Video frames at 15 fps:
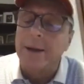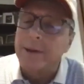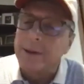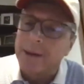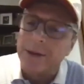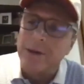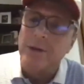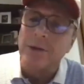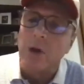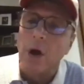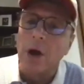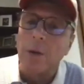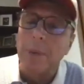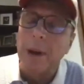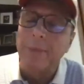Can you
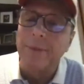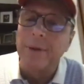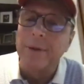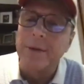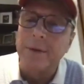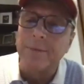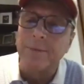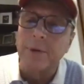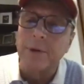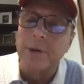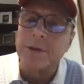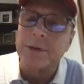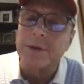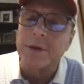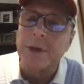talk about the
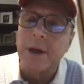difference